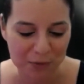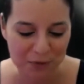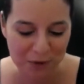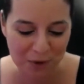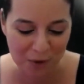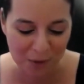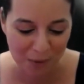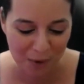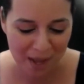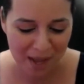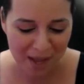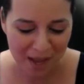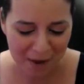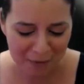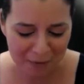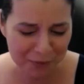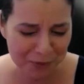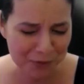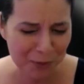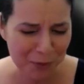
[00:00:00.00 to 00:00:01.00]
So I
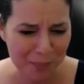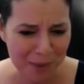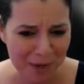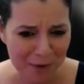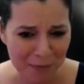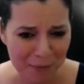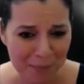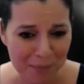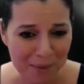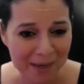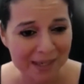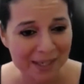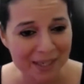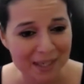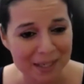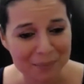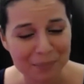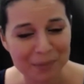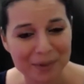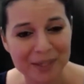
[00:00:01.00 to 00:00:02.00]
feel so bad for my
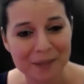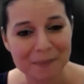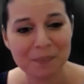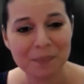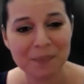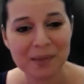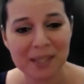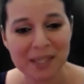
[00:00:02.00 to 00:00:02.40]
honey, but,